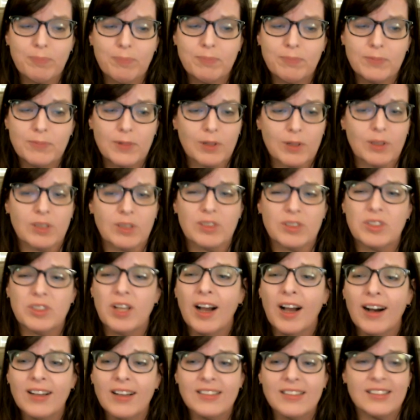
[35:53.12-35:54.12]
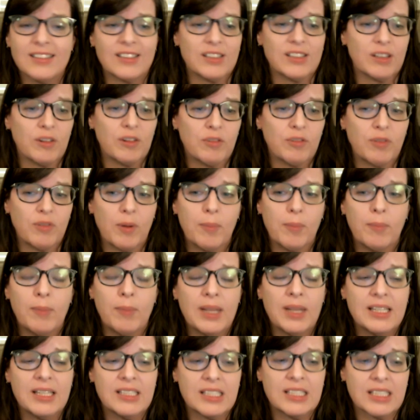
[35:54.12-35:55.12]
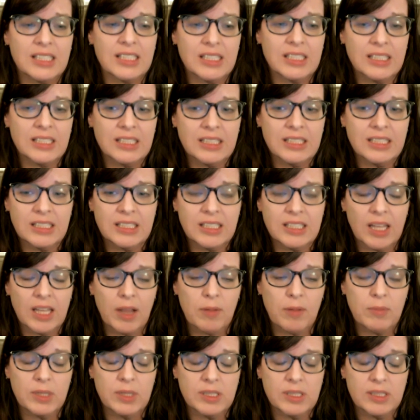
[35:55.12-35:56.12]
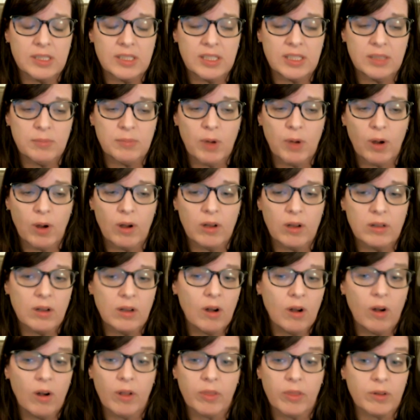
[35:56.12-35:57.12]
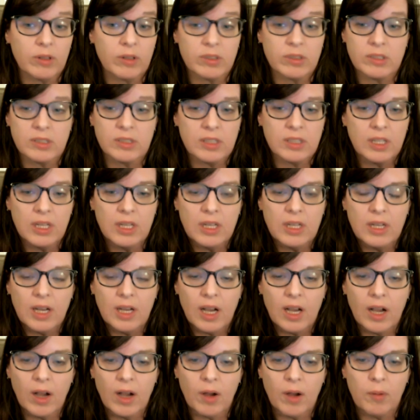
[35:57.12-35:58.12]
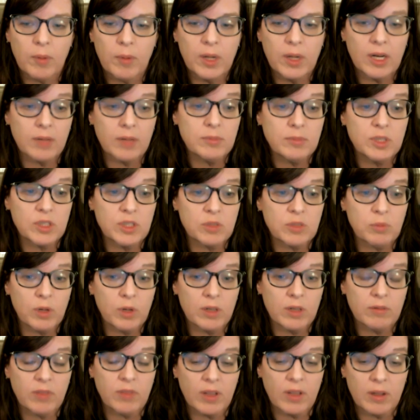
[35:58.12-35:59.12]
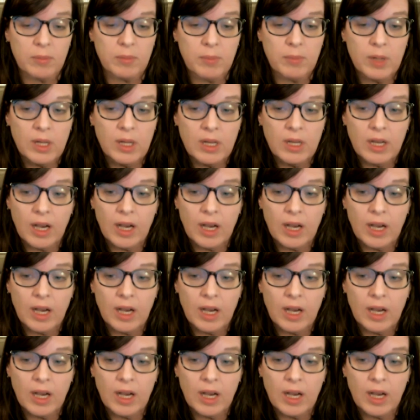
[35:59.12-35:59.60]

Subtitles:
There are tons of amazing STEM and STEAM authors, and I'm just one of them.